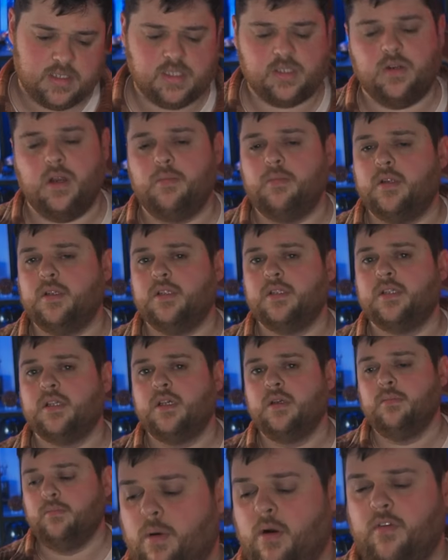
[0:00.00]
this is the
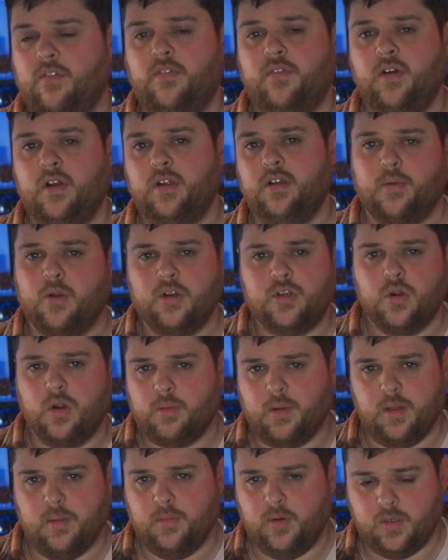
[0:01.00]
Gremlins ripoff that I'm going to
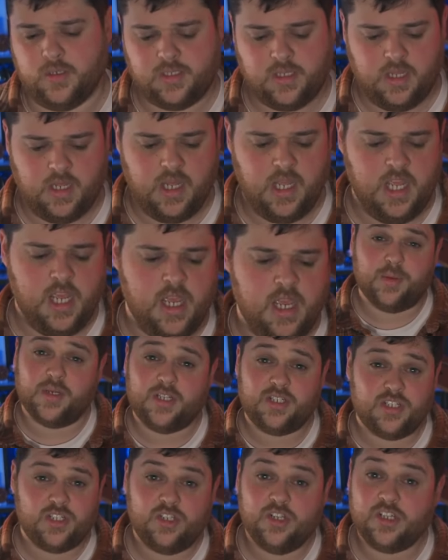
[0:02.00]
talk about the most.
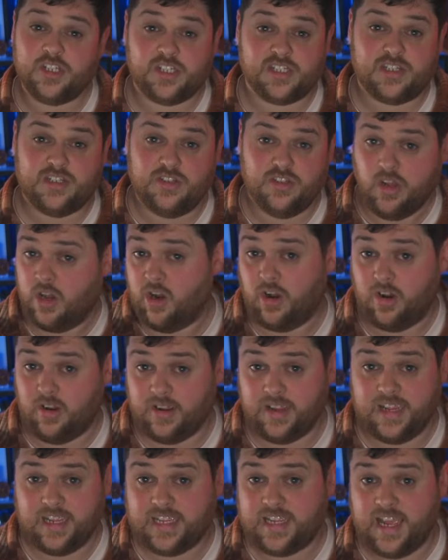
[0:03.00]
But it's just
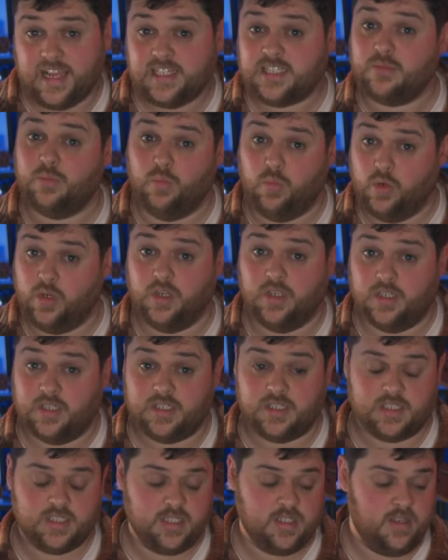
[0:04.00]
not. It gets
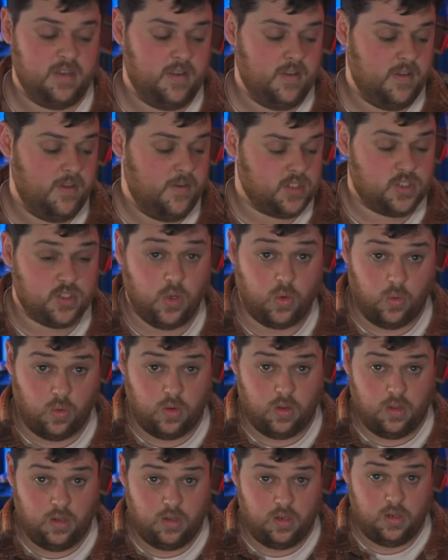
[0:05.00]
worse.
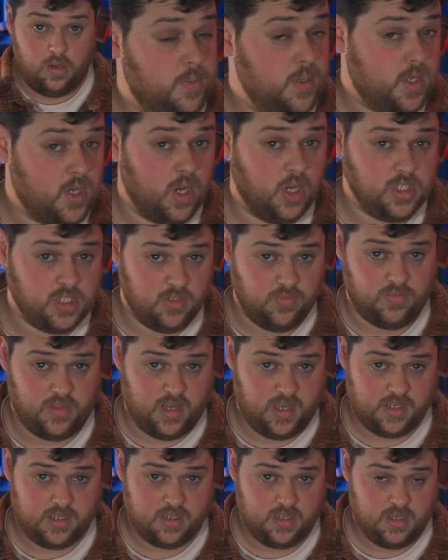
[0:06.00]
So, because of
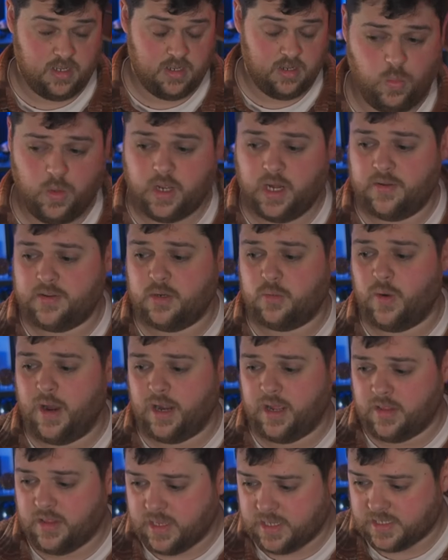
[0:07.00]
that, we're going to have to
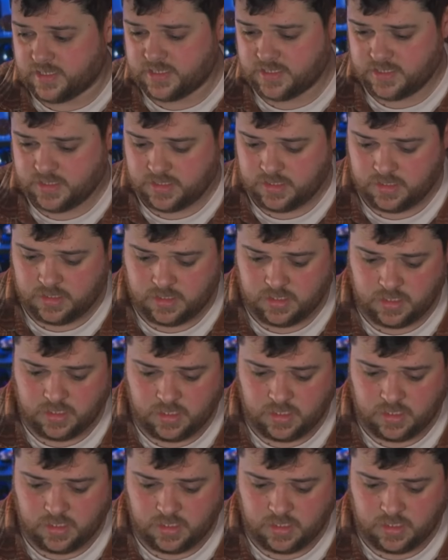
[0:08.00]
rank this